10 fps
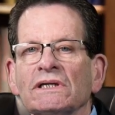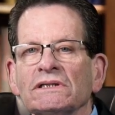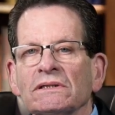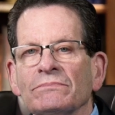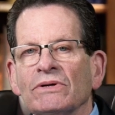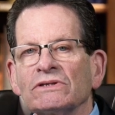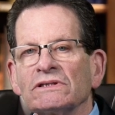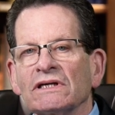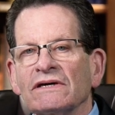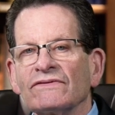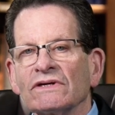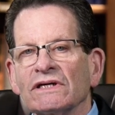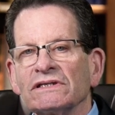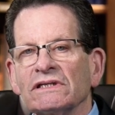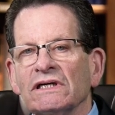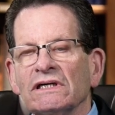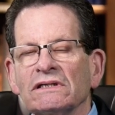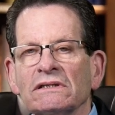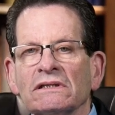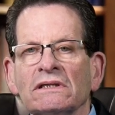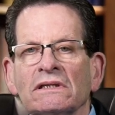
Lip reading: and some parts of life are less than that. And